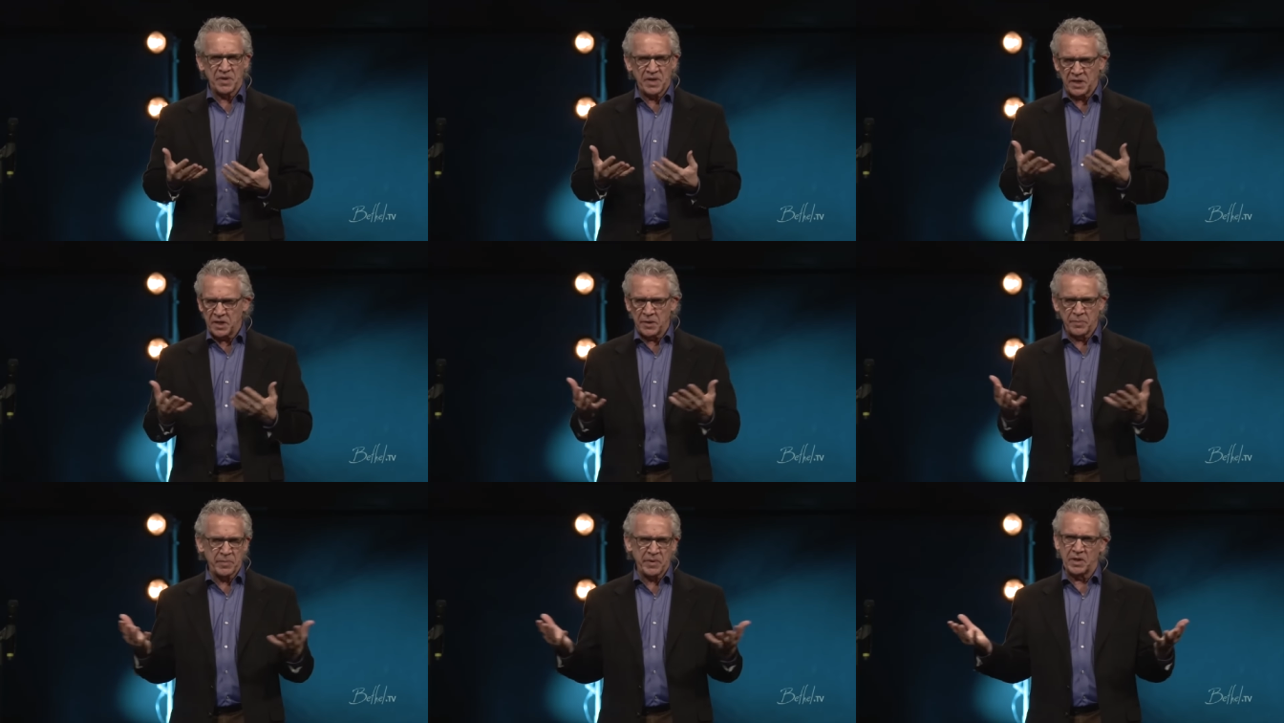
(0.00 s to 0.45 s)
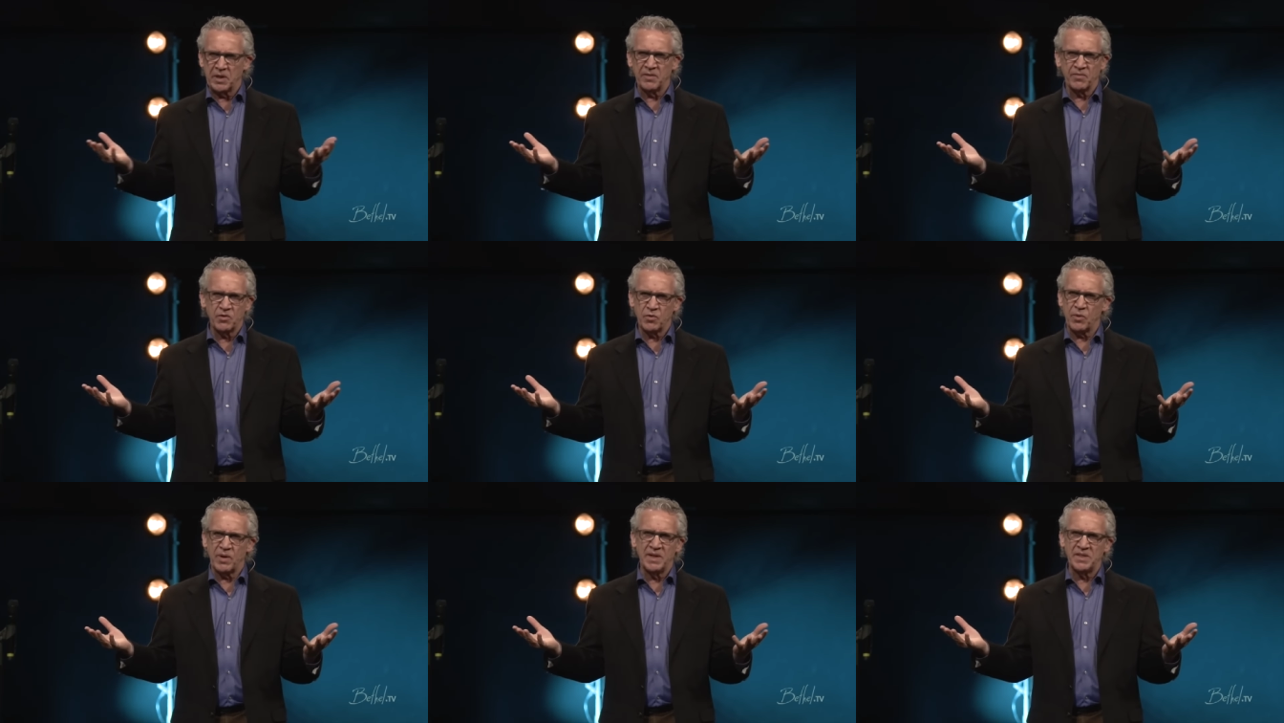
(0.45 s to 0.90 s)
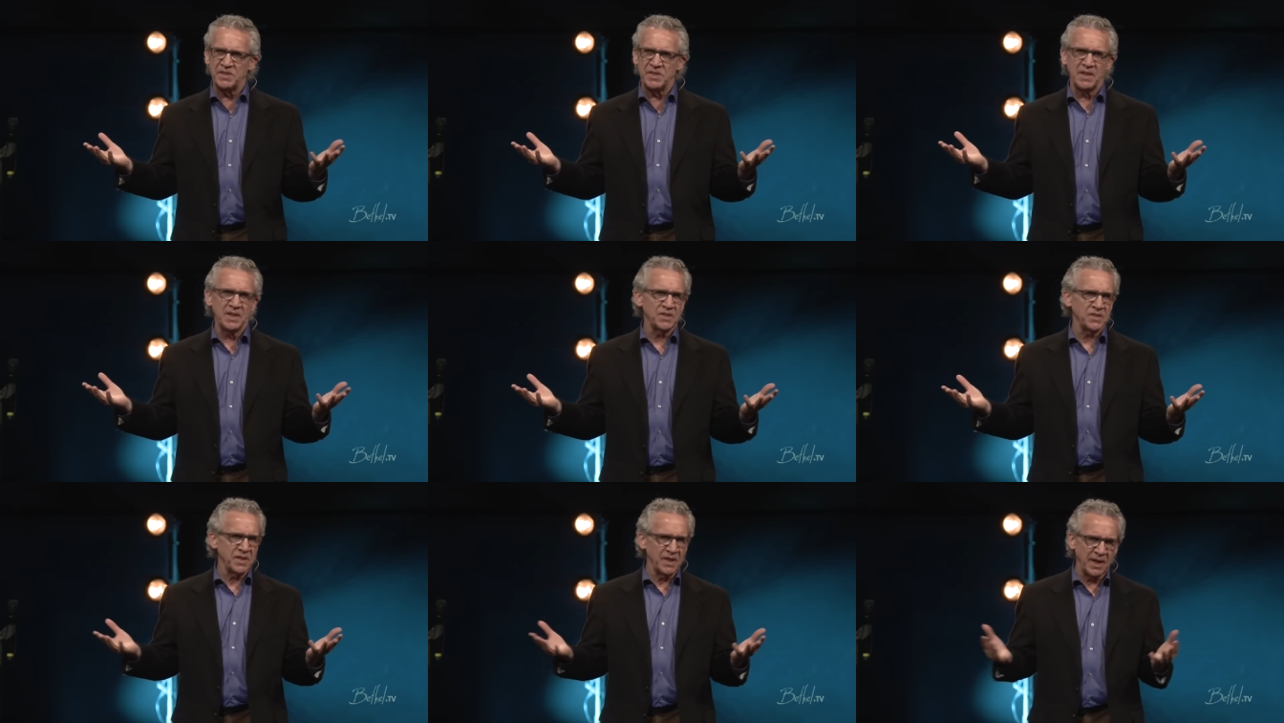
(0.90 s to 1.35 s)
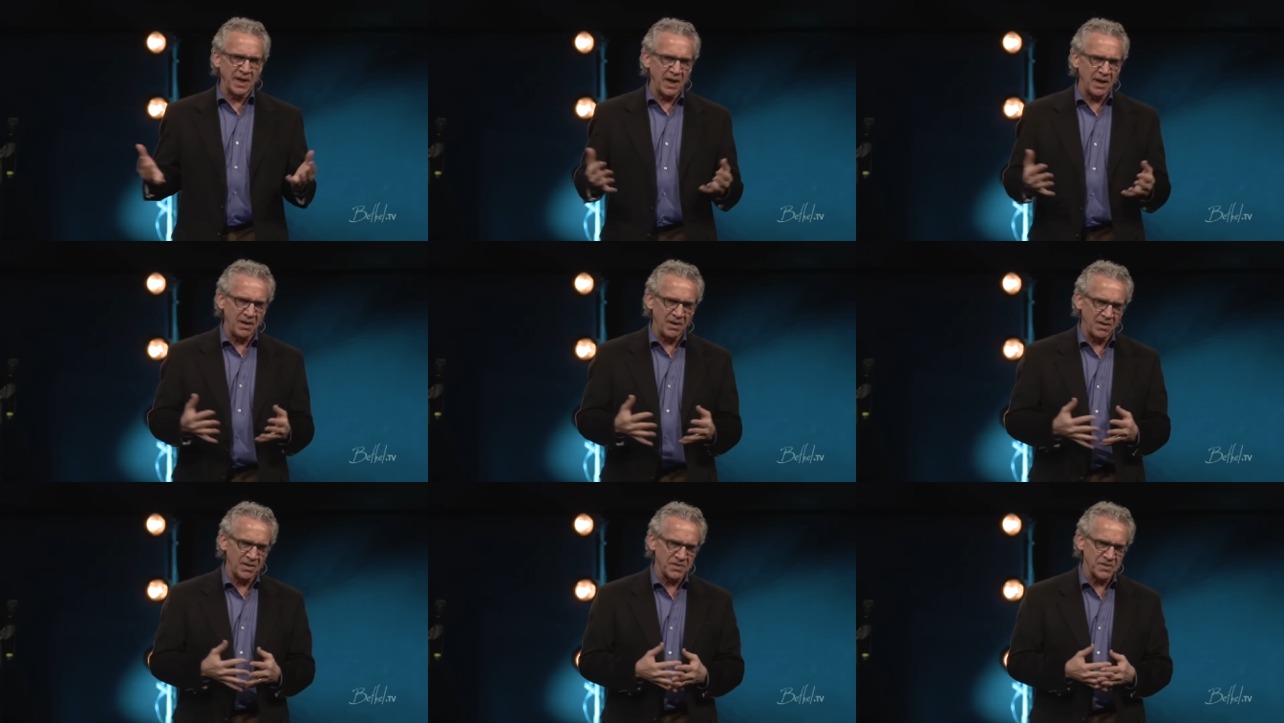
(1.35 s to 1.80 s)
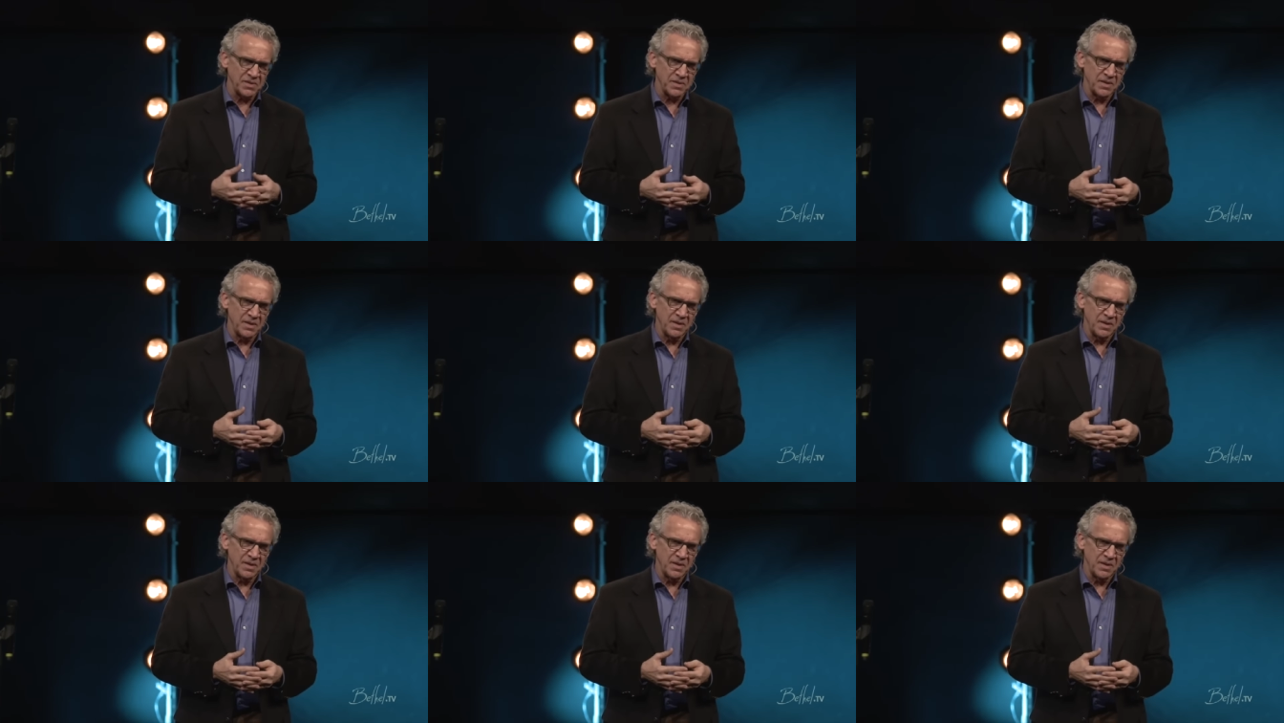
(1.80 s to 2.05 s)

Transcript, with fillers: in the middle of craziness and chaos.